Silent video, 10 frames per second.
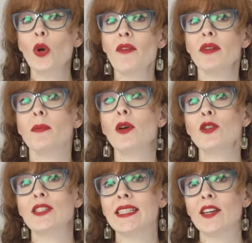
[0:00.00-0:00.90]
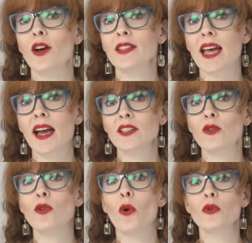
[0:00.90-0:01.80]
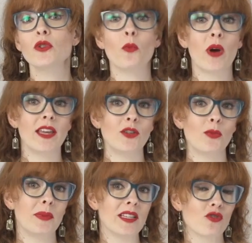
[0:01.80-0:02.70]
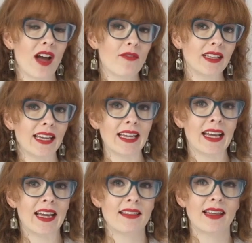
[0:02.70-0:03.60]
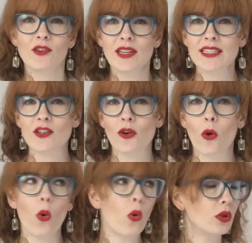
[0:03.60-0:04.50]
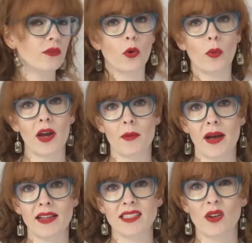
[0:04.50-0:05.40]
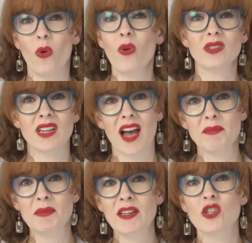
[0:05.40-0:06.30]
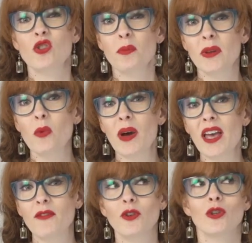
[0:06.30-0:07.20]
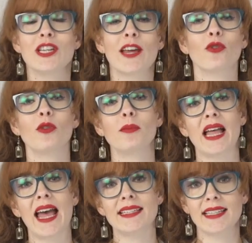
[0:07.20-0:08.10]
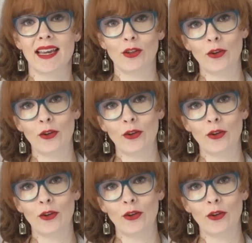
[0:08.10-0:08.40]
you have an emergency contact who knows where you will be traveling. They don't need to know all of your whereabouts at all times, but should be aware of your general plans and